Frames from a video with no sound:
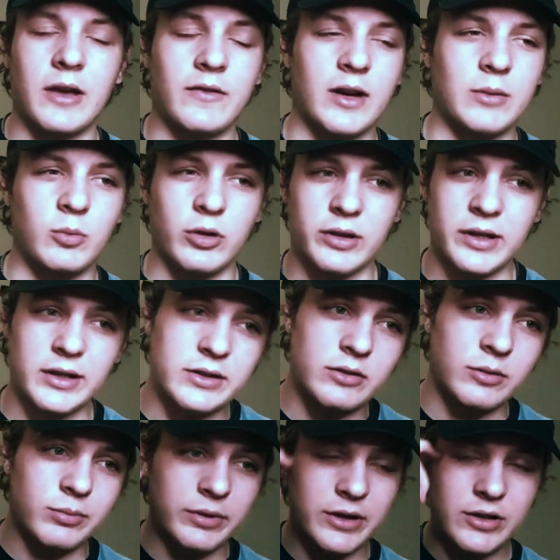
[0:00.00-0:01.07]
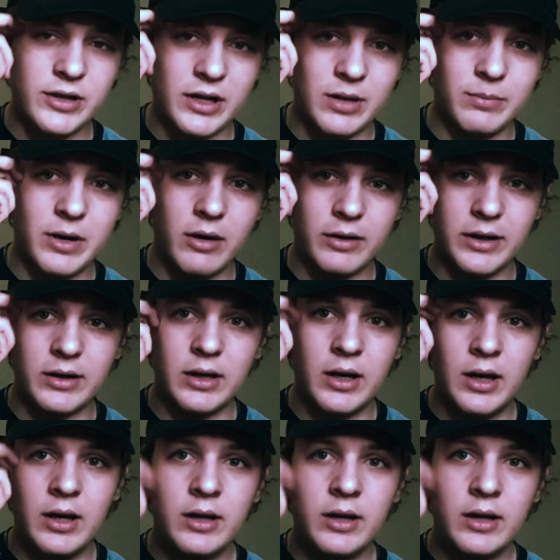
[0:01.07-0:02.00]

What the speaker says: find more things to appreciate about it.